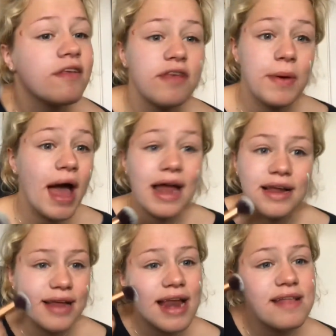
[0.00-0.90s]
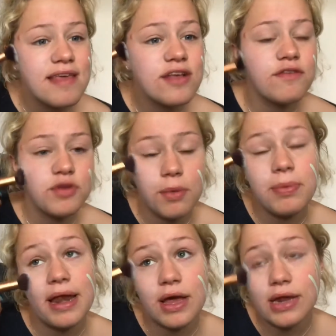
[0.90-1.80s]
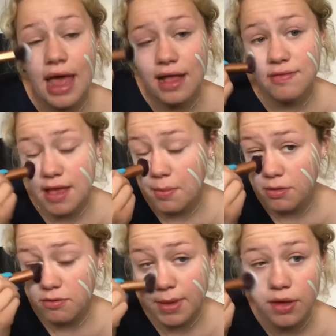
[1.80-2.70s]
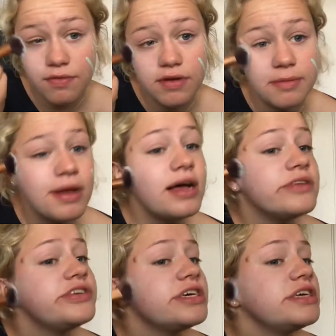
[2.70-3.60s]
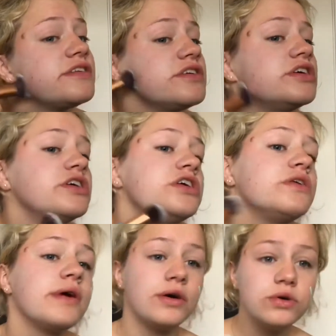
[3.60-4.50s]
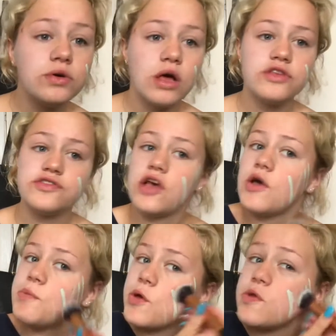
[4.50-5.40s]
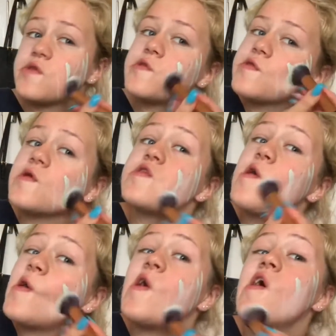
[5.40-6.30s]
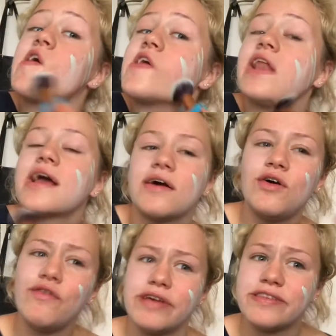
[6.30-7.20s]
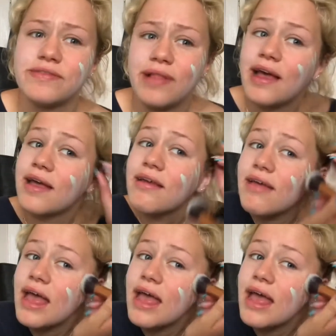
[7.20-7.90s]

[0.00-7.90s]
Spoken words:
So we hadn't had any tea, because obviously we were planning on getting tea once we got through departures. We were all so moody, so tired, like, obviously.